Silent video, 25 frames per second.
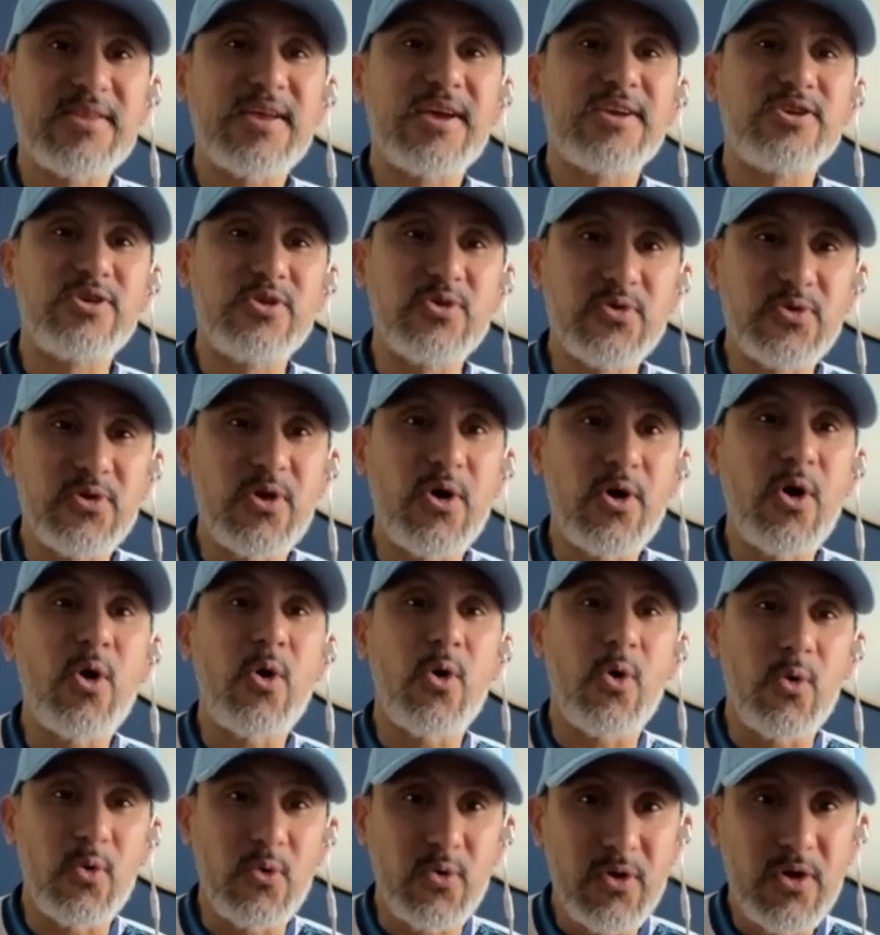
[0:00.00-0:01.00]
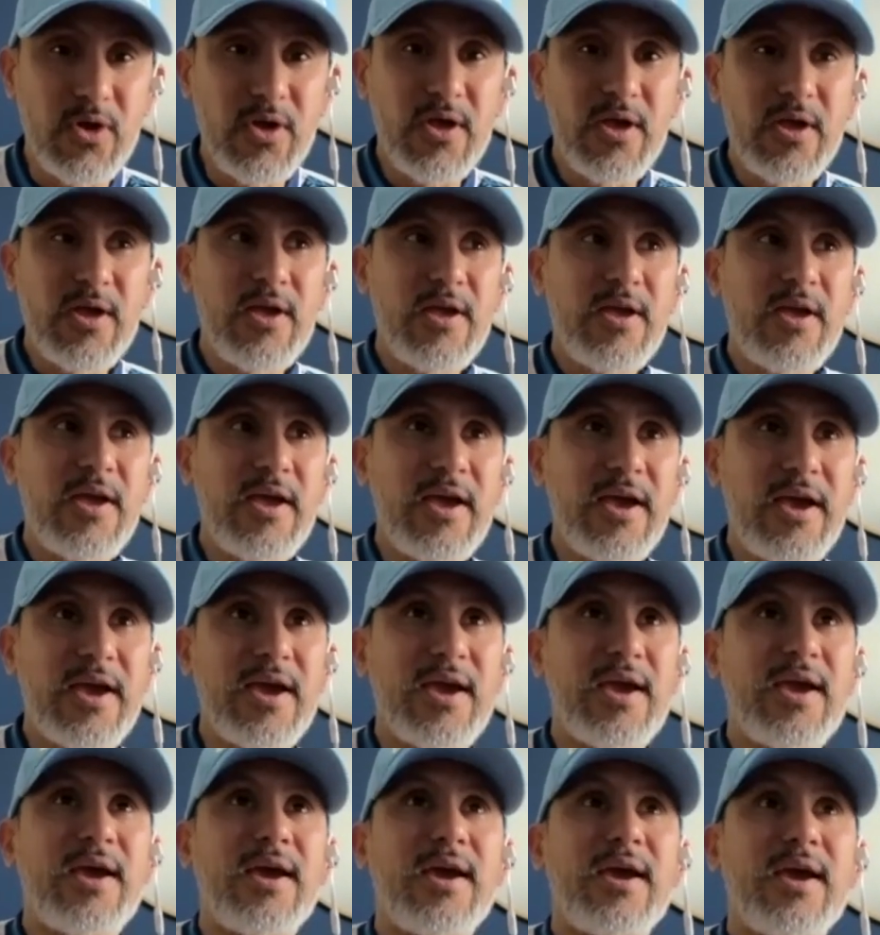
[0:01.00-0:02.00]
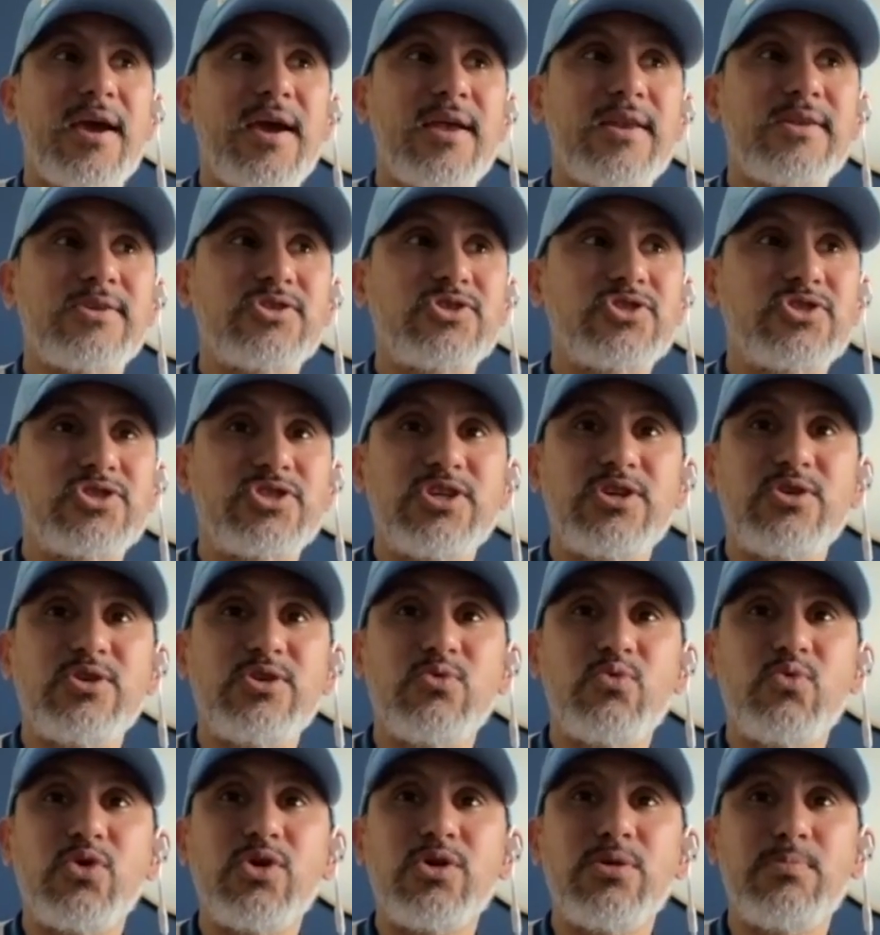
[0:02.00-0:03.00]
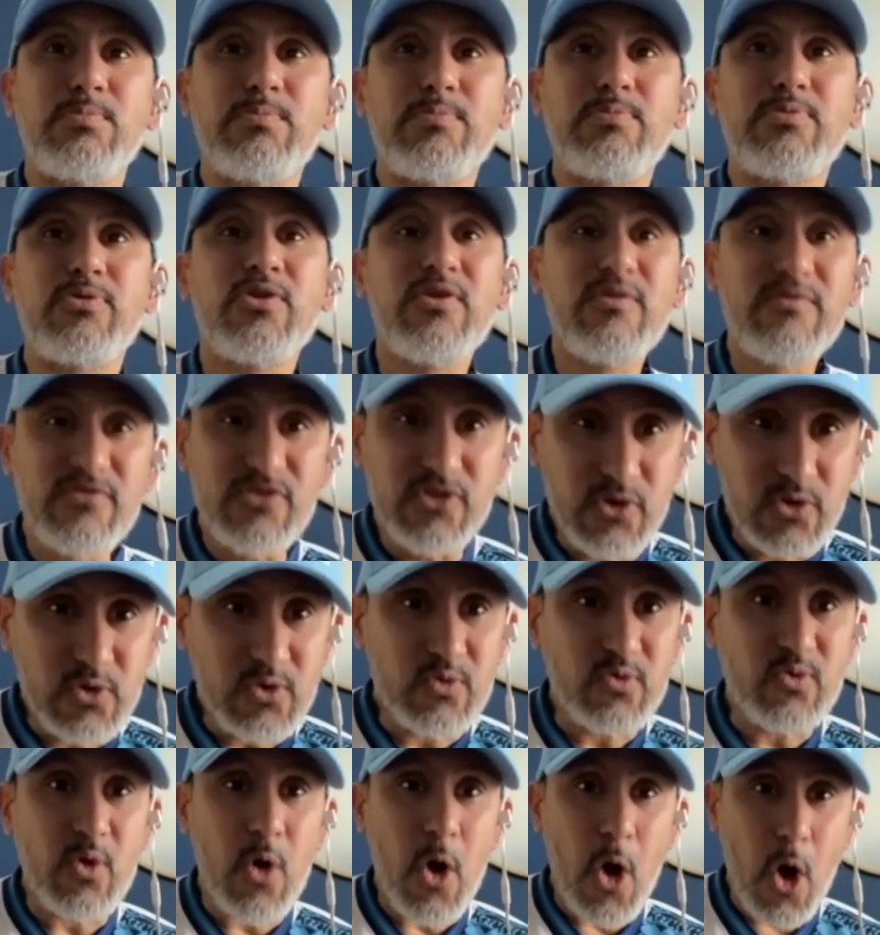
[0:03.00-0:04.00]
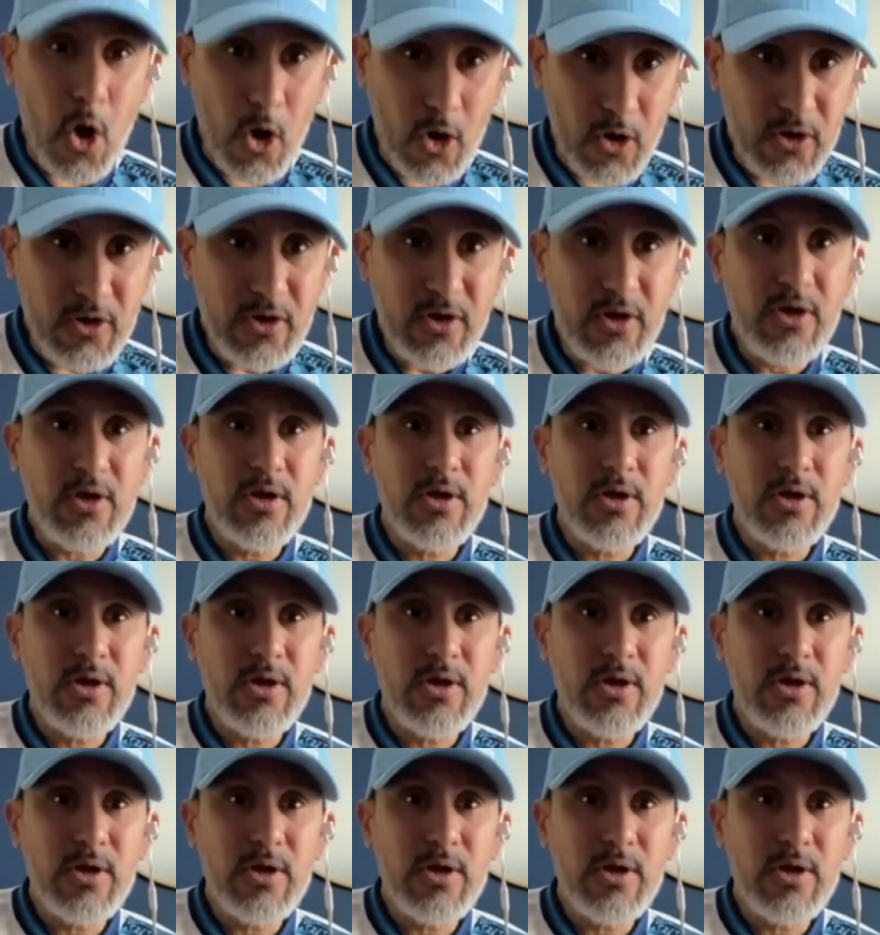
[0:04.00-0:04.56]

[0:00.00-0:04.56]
that you know, and she will prove you wrong